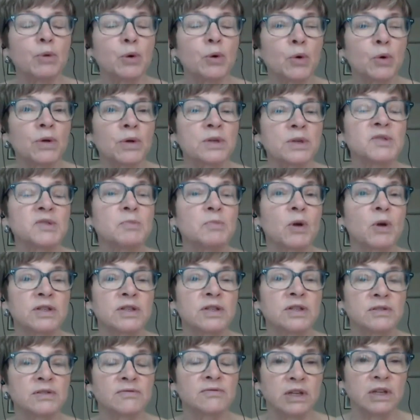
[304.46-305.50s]
the poorest
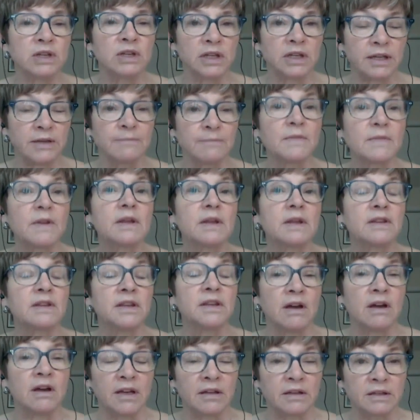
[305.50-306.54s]
parts of Italy,
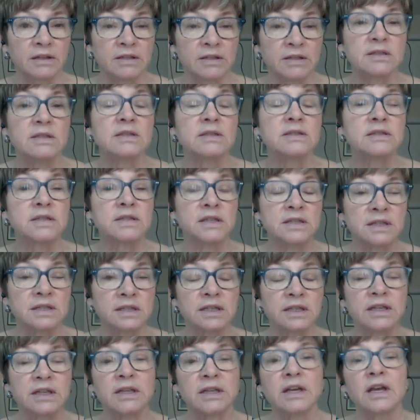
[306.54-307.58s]
the islands,
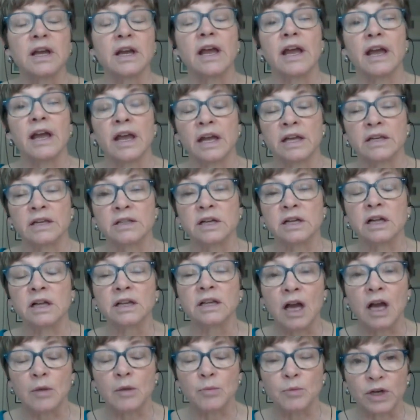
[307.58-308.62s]
Sicily, and
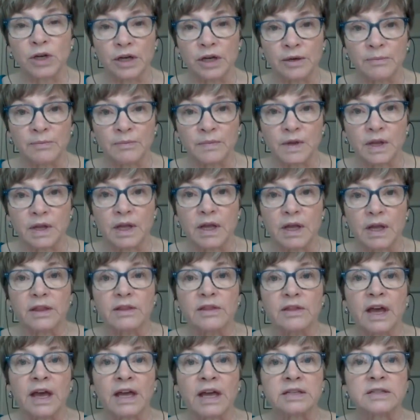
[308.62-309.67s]
Calabria,
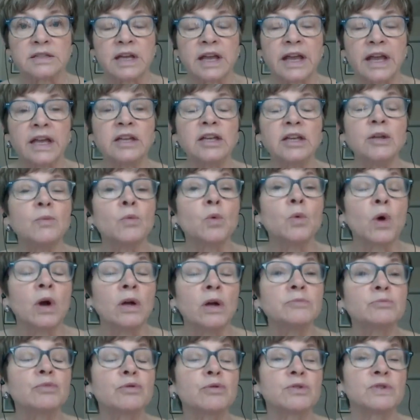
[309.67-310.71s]
that
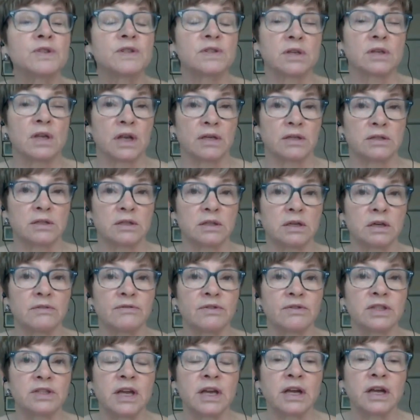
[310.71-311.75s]
81%
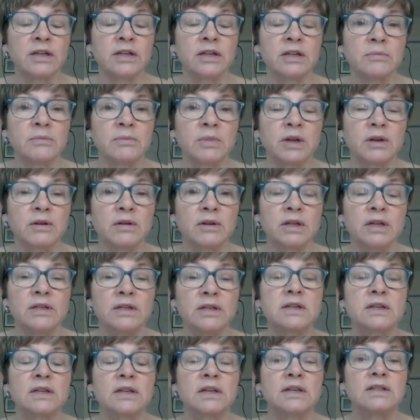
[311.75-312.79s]
of Italian
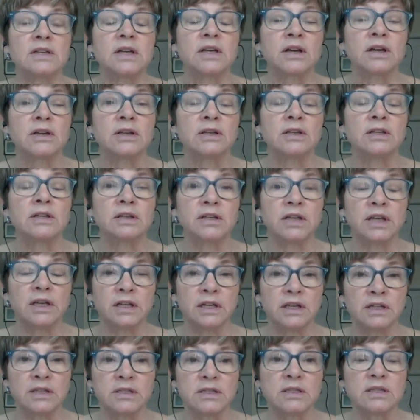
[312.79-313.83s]
Americans and Italian
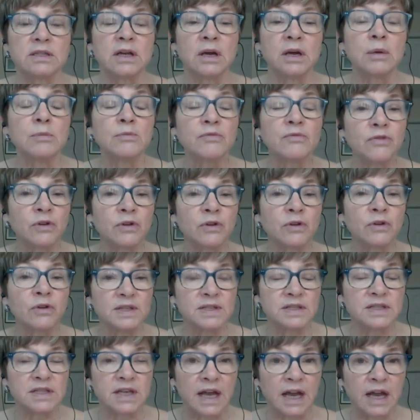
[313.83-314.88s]
Canadians come from
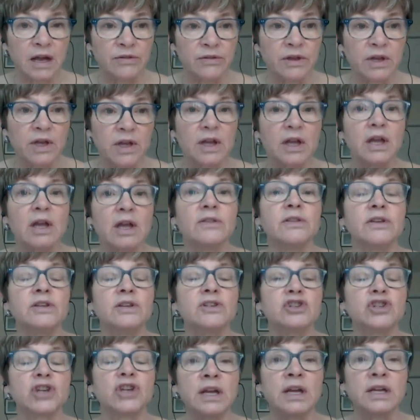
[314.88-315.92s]
the South.
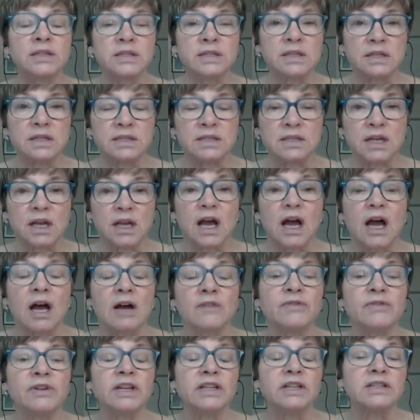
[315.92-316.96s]
The chances
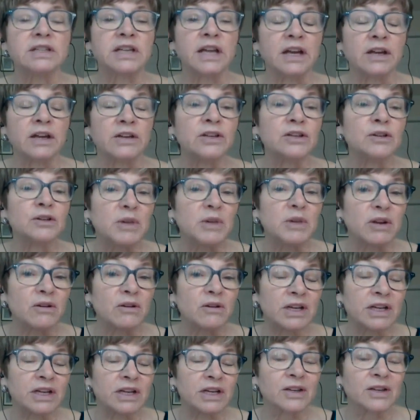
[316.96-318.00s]
of an Italian
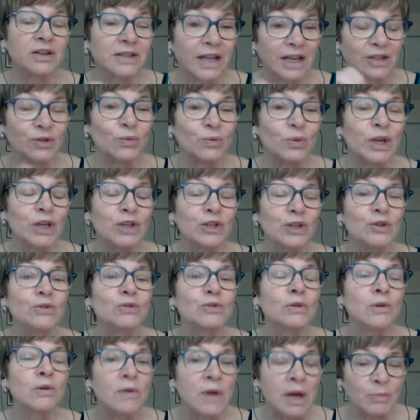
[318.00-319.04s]
American, like the way you
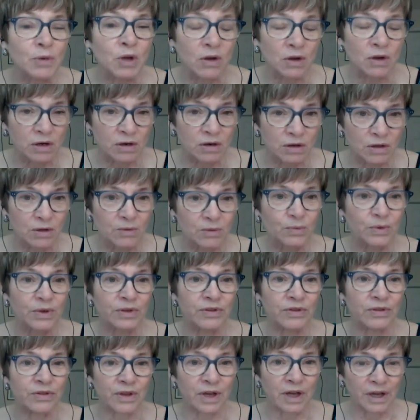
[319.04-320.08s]
grew up, Carl,
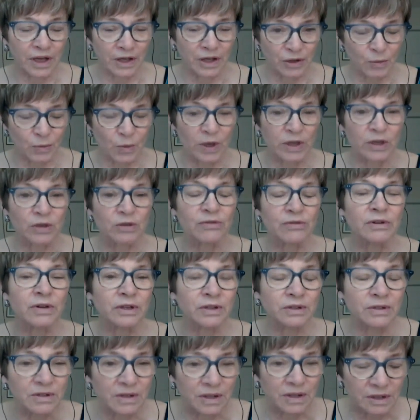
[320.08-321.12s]
with and the way
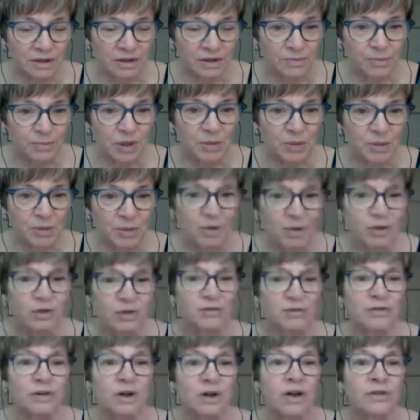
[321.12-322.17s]
and the people in
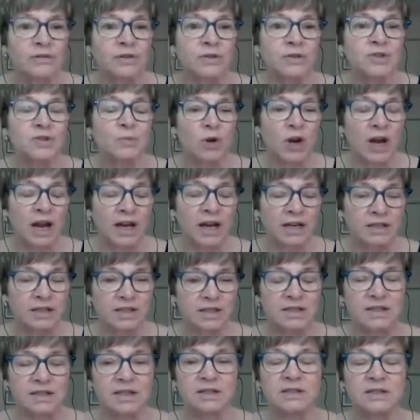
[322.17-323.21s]
your father's
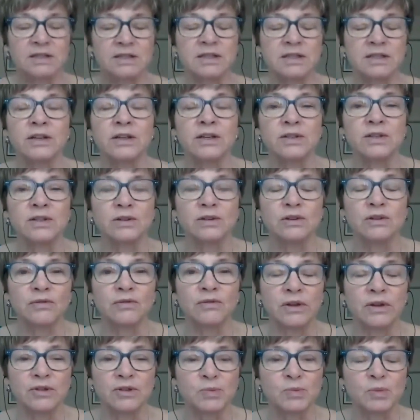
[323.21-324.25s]
practice, the Italians in your
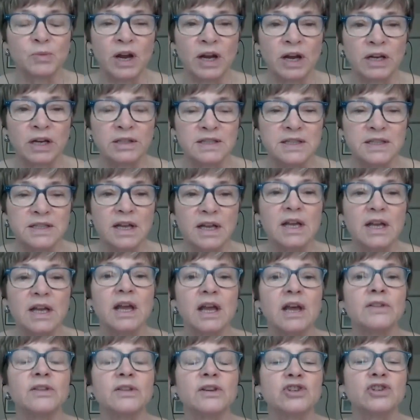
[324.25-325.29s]
father's
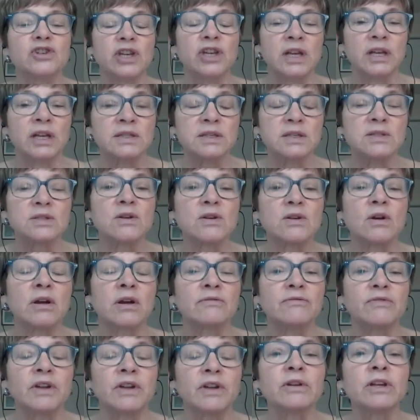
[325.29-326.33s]
practice, the chances
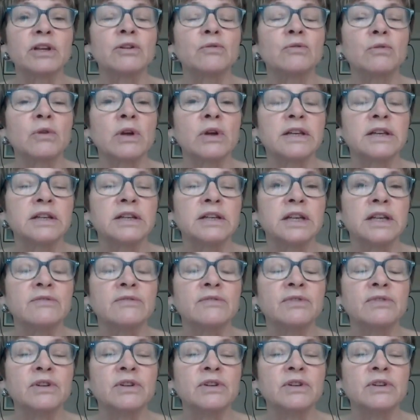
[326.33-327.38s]
are very great,
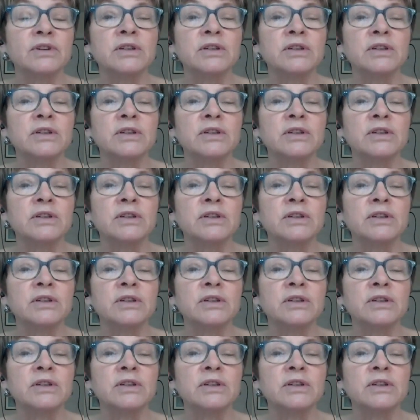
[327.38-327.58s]
even